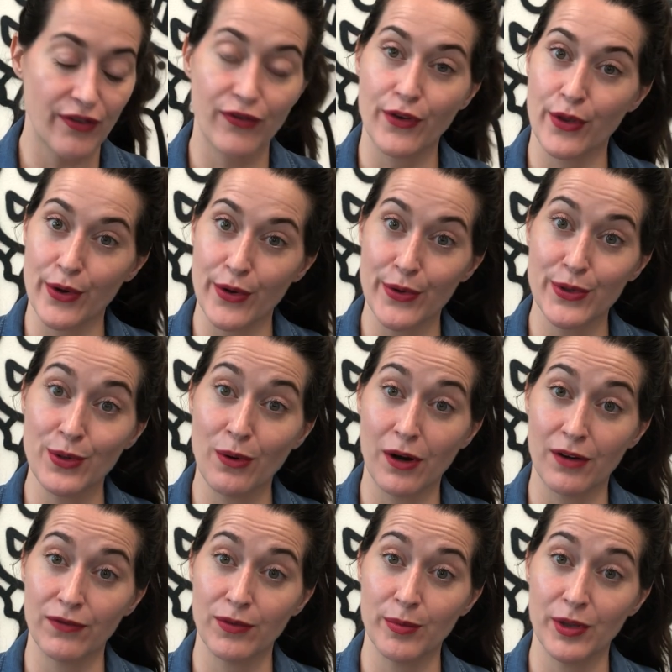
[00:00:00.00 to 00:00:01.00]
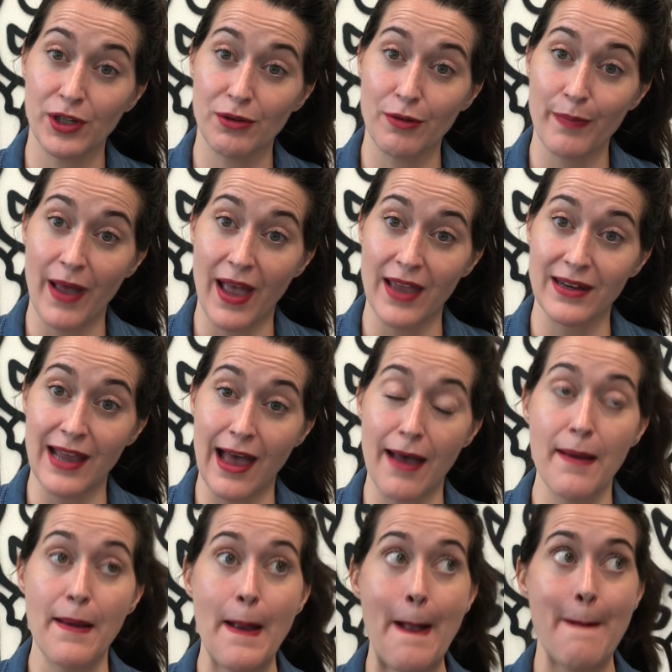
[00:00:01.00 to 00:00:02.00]
for those who aren't familiar with Pét Nat,
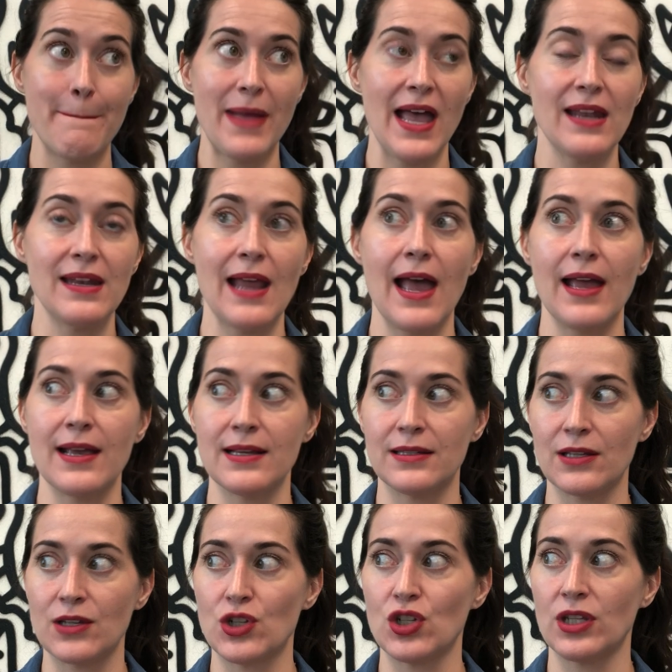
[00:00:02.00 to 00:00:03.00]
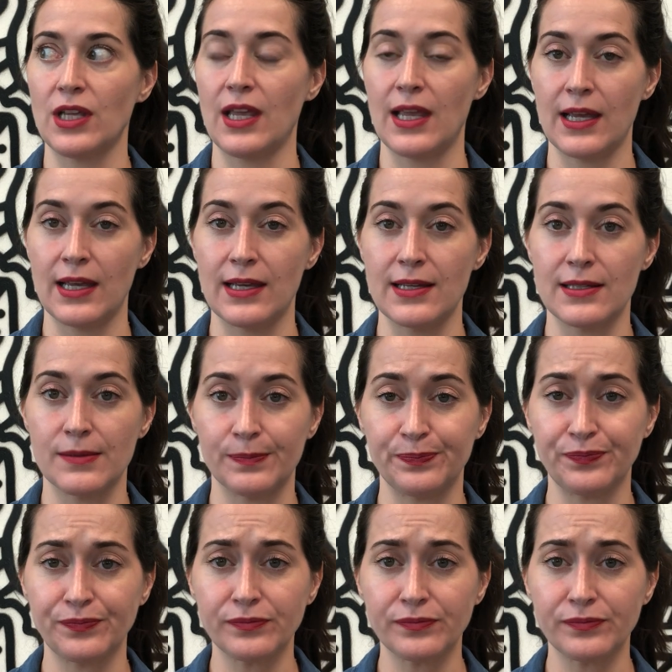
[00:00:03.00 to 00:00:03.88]
Pét Nat essentially is